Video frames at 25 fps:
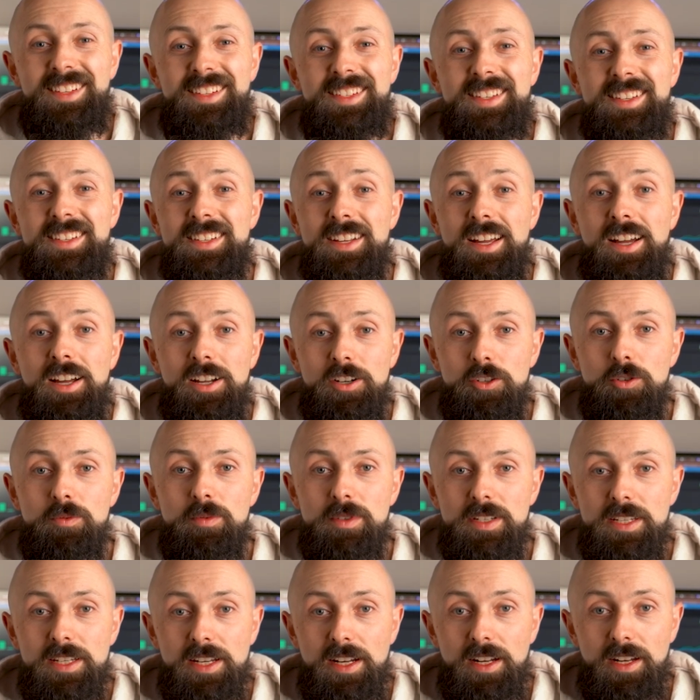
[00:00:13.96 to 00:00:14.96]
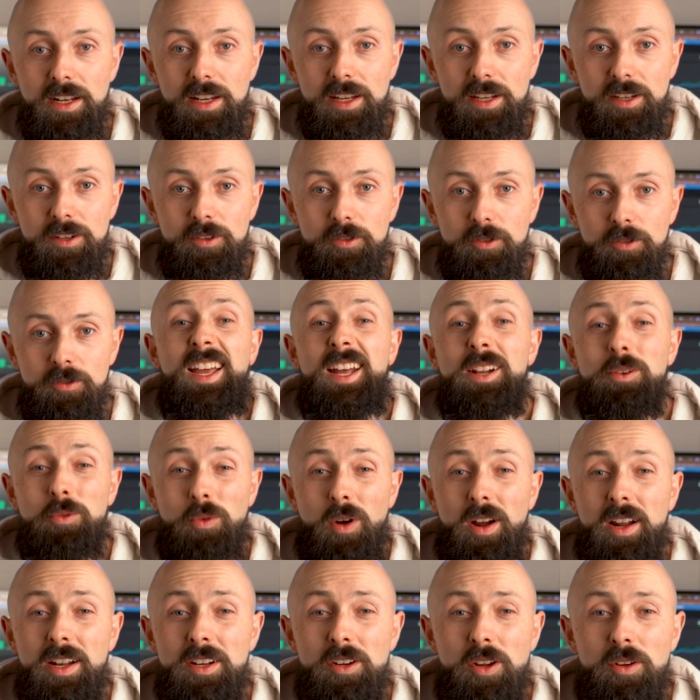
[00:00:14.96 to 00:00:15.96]
This is 100% legal. How do
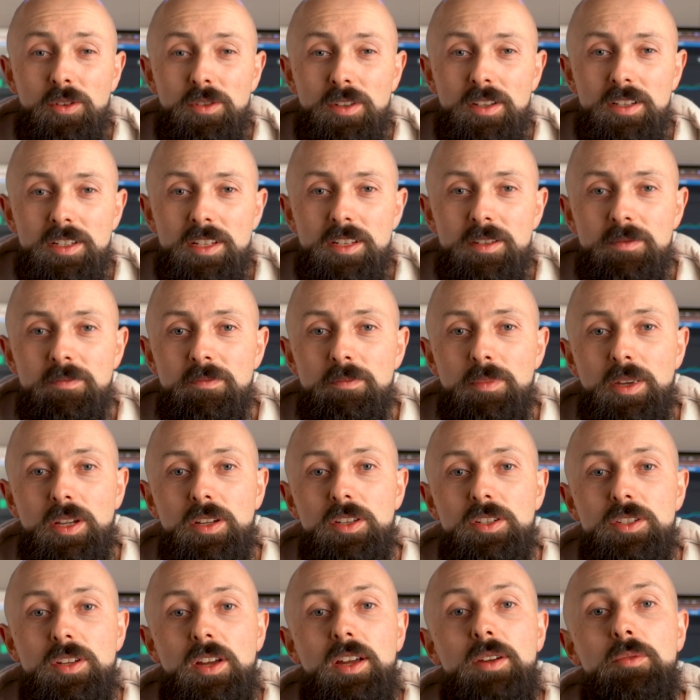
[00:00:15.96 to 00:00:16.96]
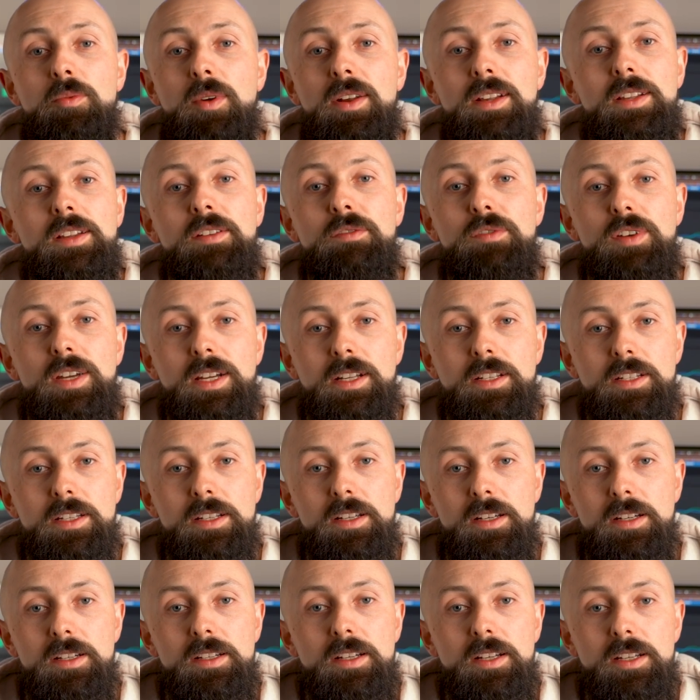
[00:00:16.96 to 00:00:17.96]
I know this? Because I run
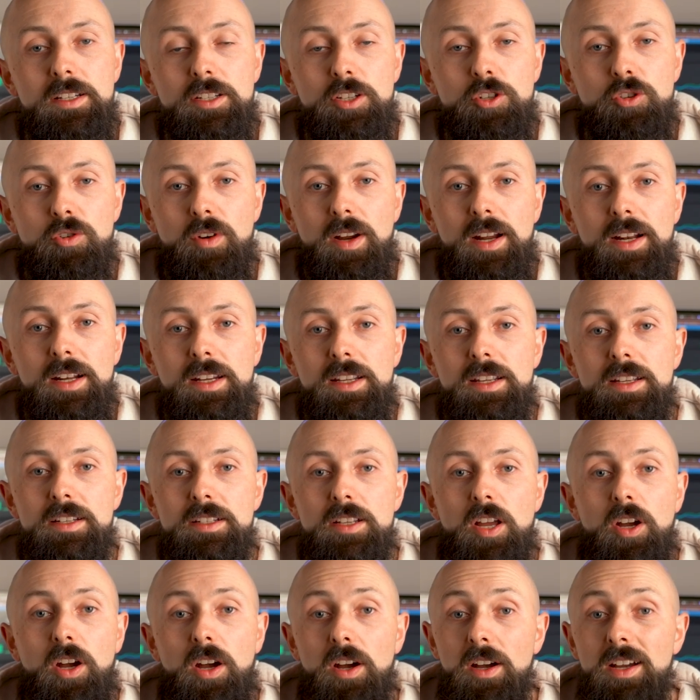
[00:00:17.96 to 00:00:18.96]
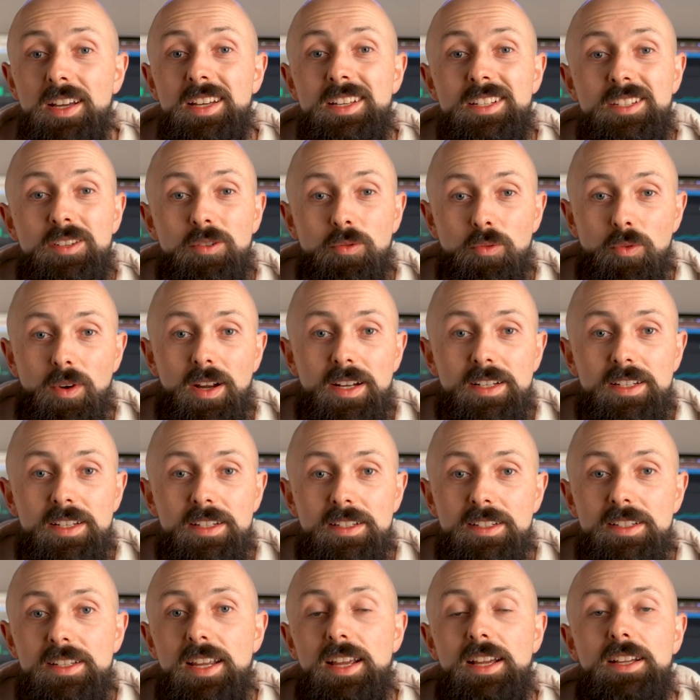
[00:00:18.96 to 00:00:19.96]
Navexa, Australia's highest
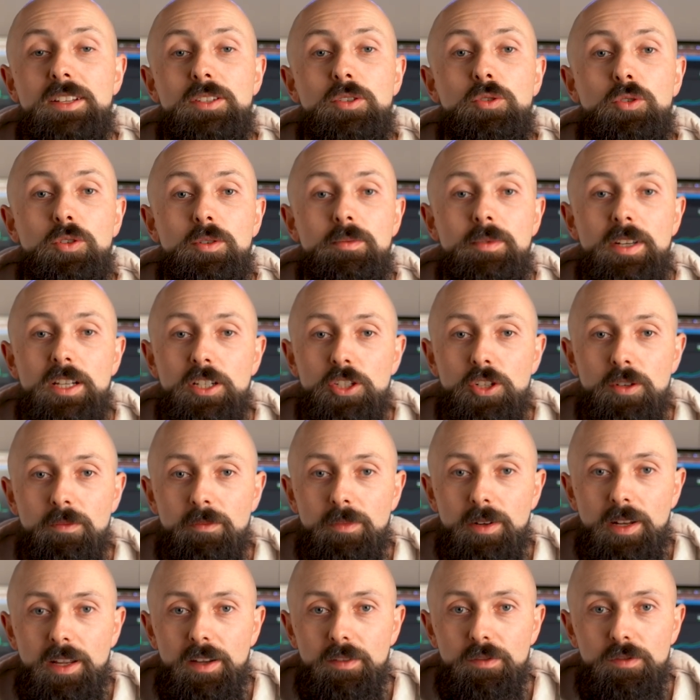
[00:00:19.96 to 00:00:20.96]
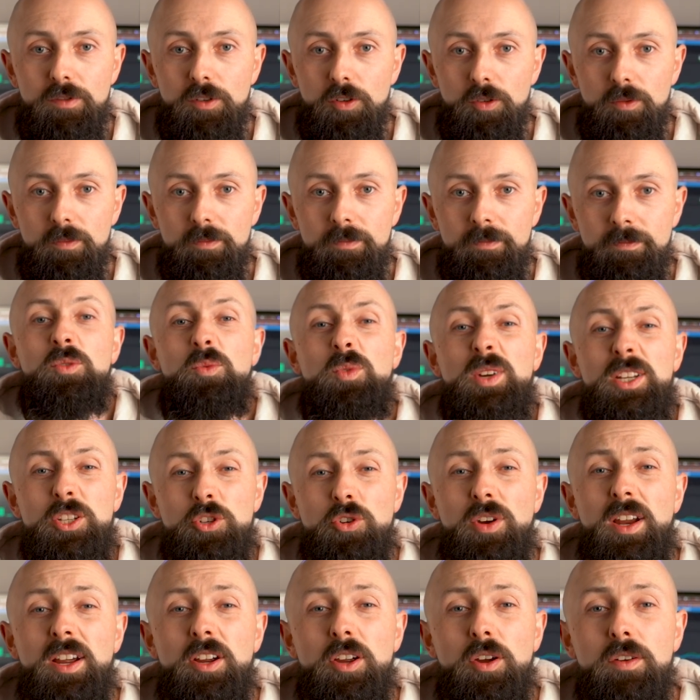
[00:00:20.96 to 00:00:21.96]
rated tax automation platform. We
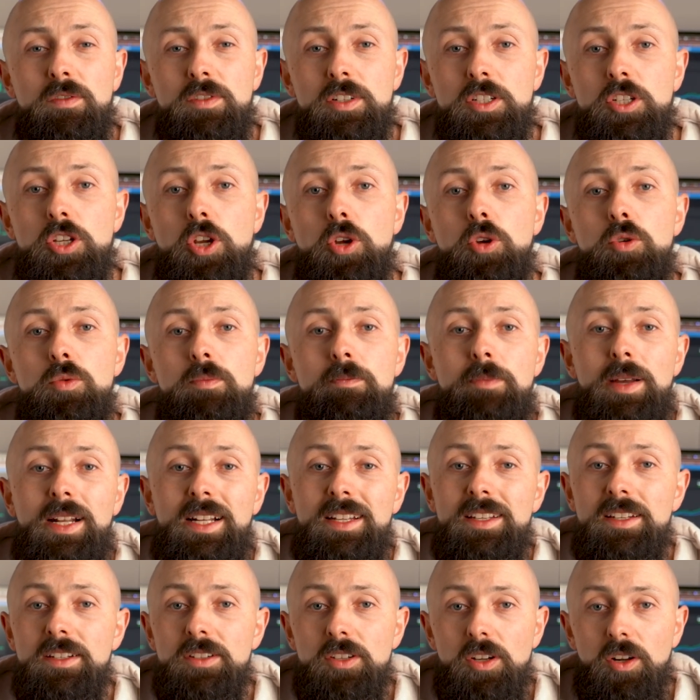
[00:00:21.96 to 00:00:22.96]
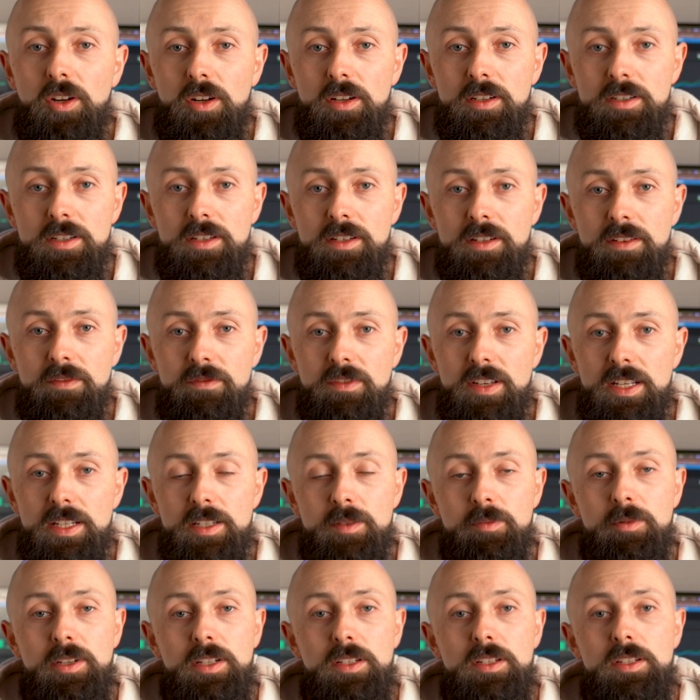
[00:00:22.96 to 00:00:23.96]
track over $2 billion in
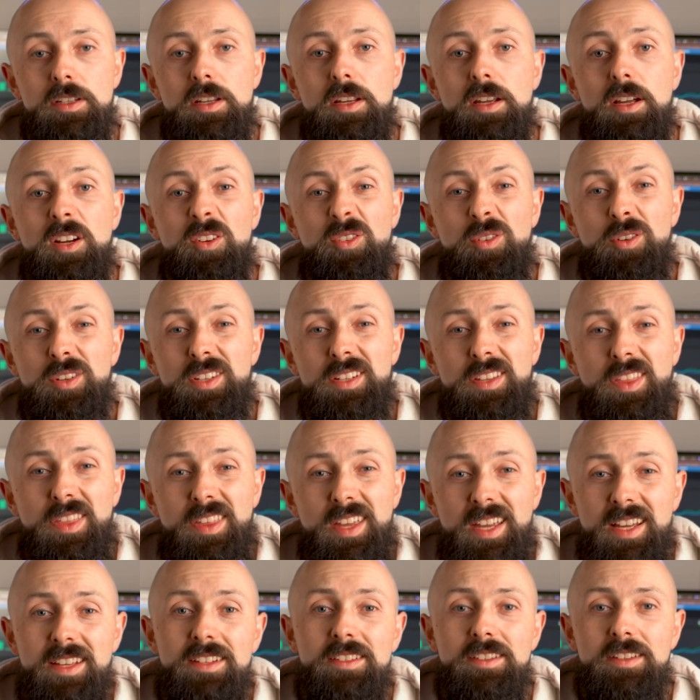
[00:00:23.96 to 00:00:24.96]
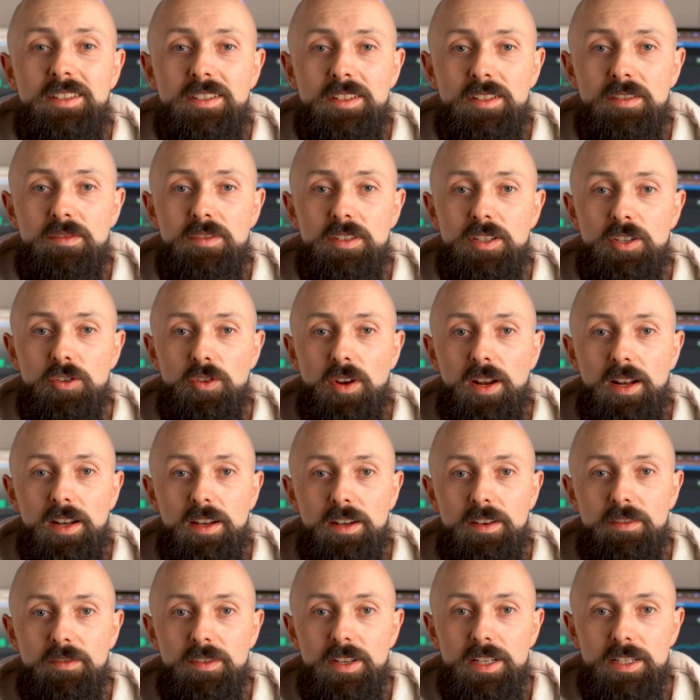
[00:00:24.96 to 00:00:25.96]
investments across thousands of
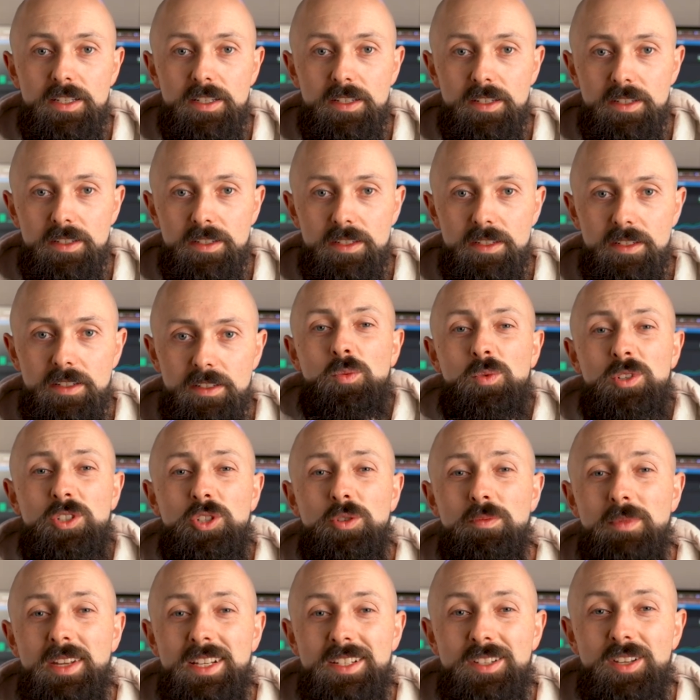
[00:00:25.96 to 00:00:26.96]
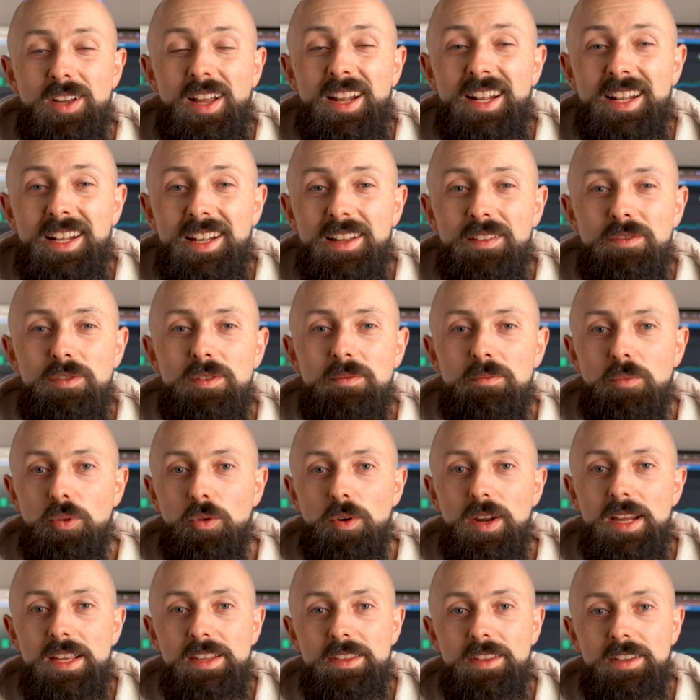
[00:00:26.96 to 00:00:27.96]
Australian investors, which means I live and
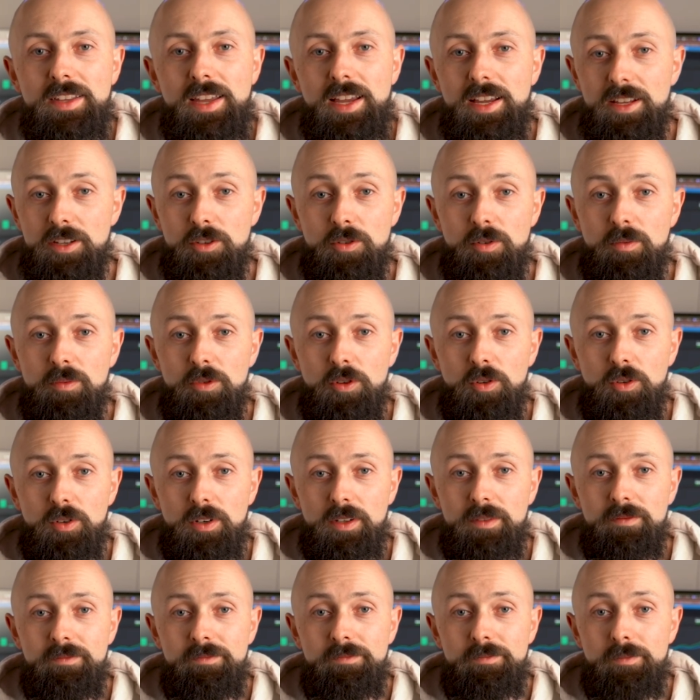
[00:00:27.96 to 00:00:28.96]
breathe tax reporting